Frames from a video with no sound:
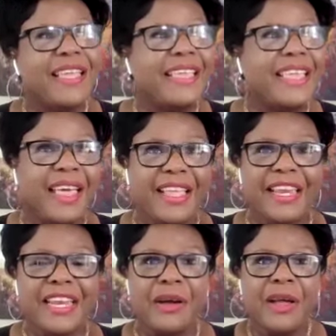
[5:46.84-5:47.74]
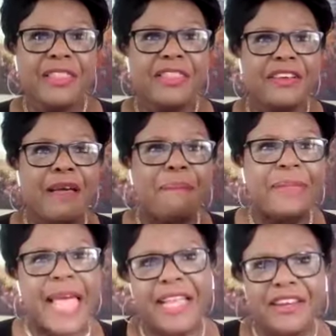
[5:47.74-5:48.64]
Saying, yeah, you know, they're not
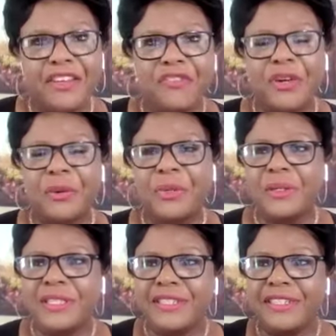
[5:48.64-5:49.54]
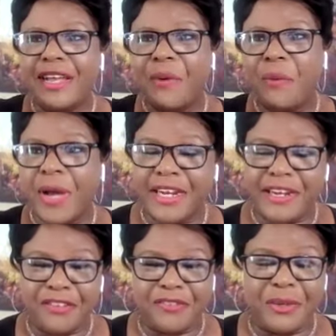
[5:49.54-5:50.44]
black enough for a robe and they're not white
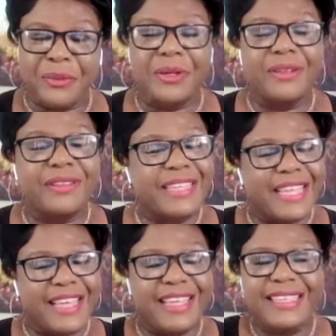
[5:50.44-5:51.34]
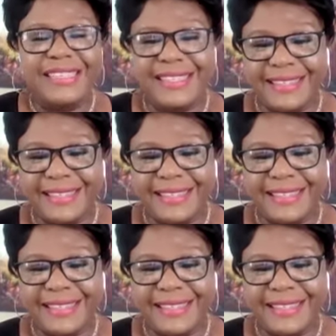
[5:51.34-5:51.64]
enough for a That's robe. Right. Yeah.